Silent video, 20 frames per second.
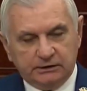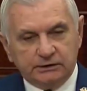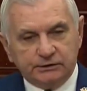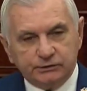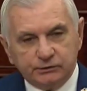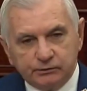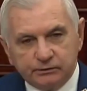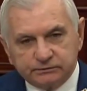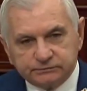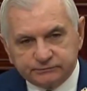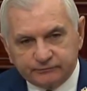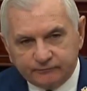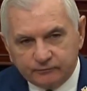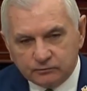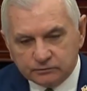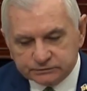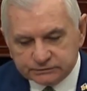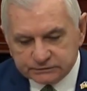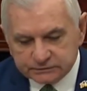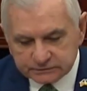U.S.
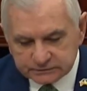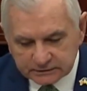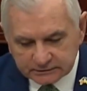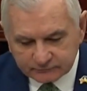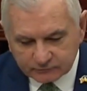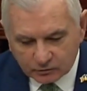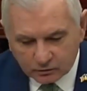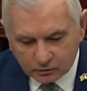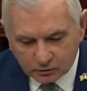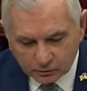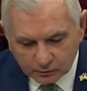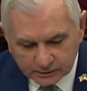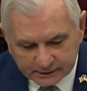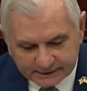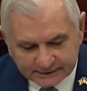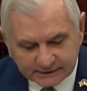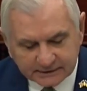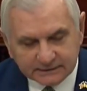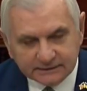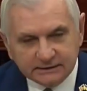forces have
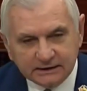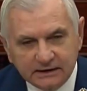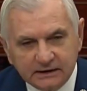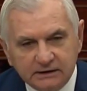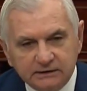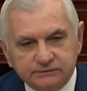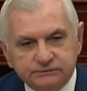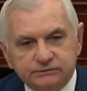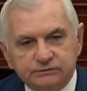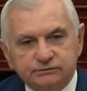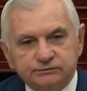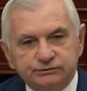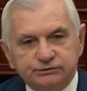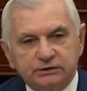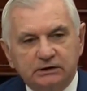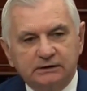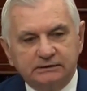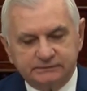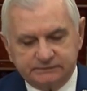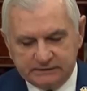already engaged and
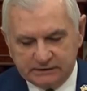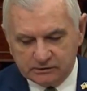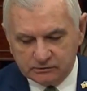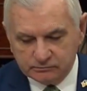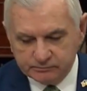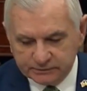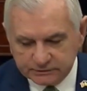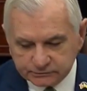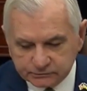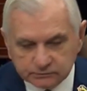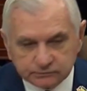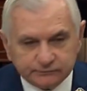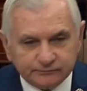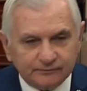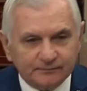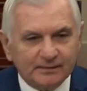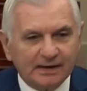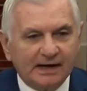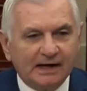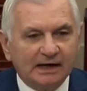shot down missiles
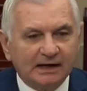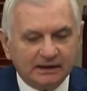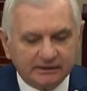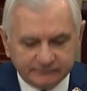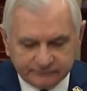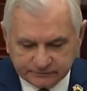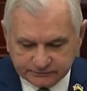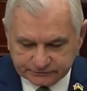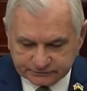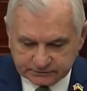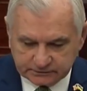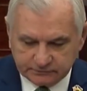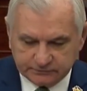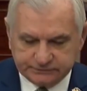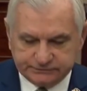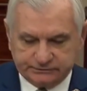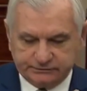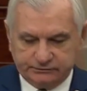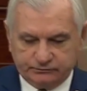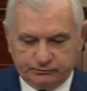from
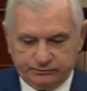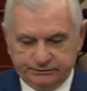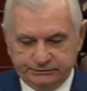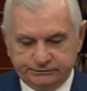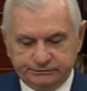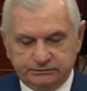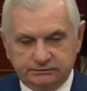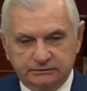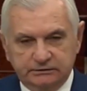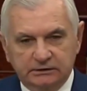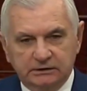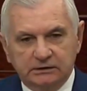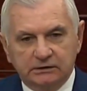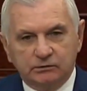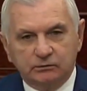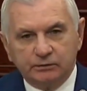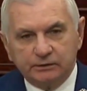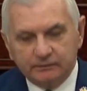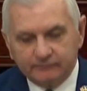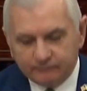adversaries in the region.
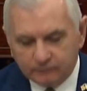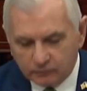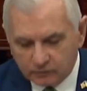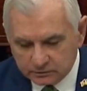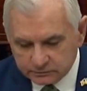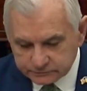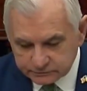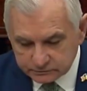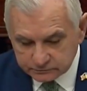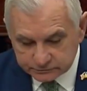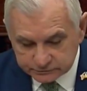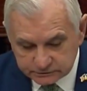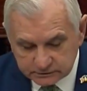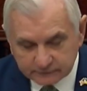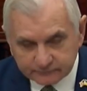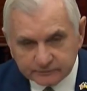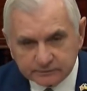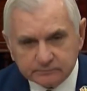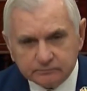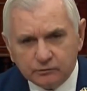We have also
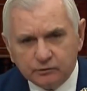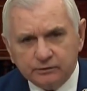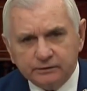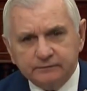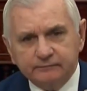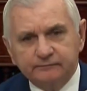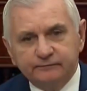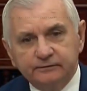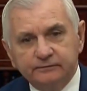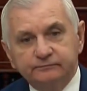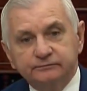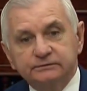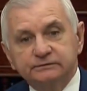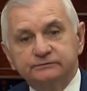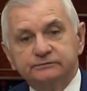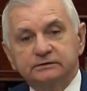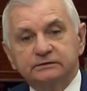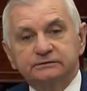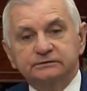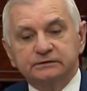suffered more than
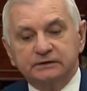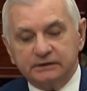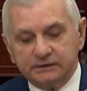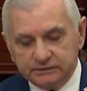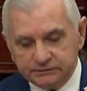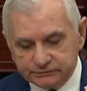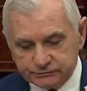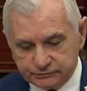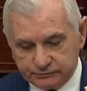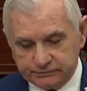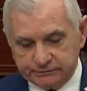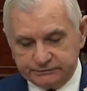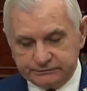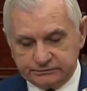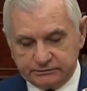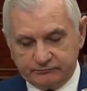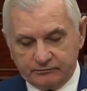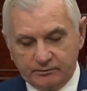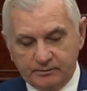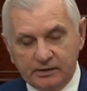56
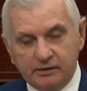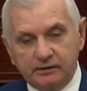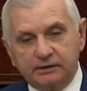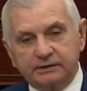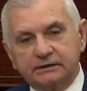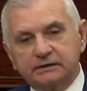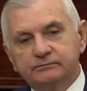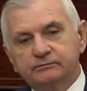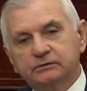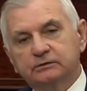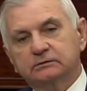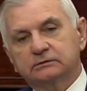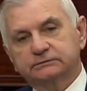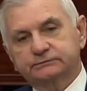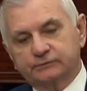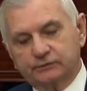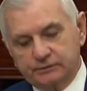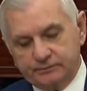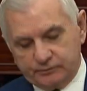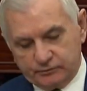injuries of American
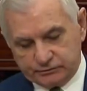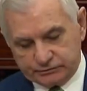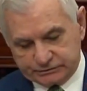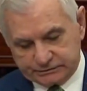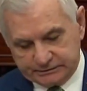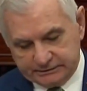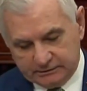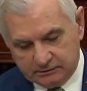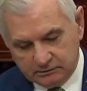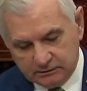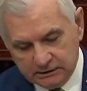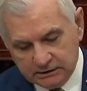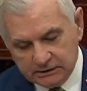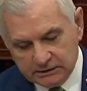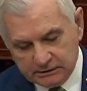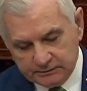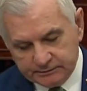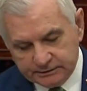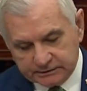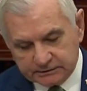military personnel
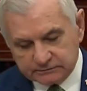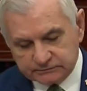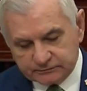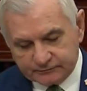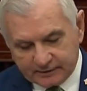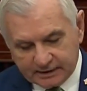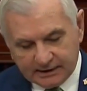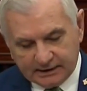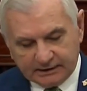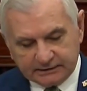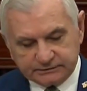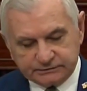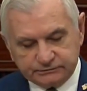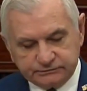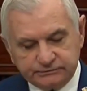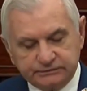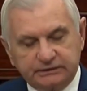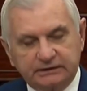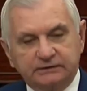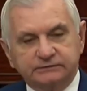because of
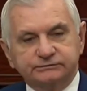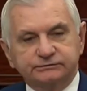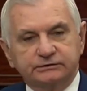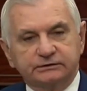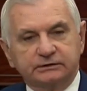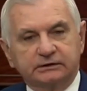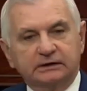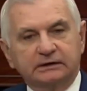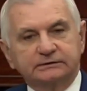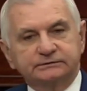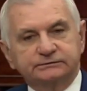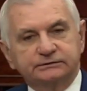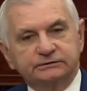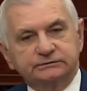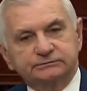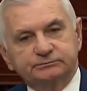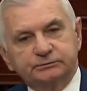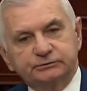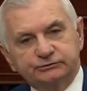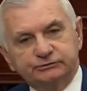actions against the United
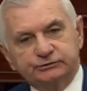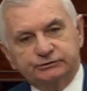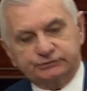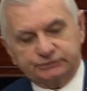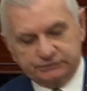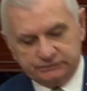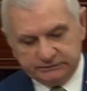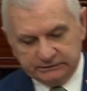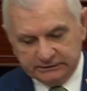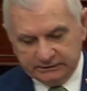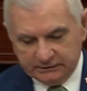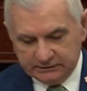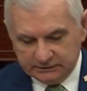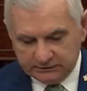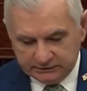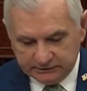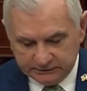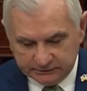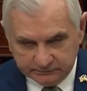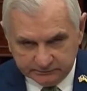States position
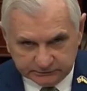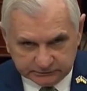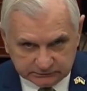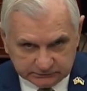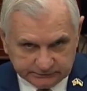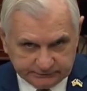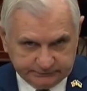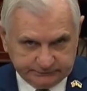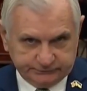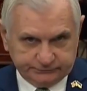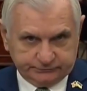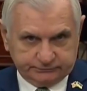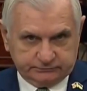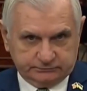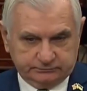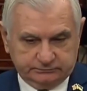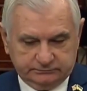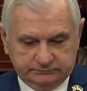in the Middle East.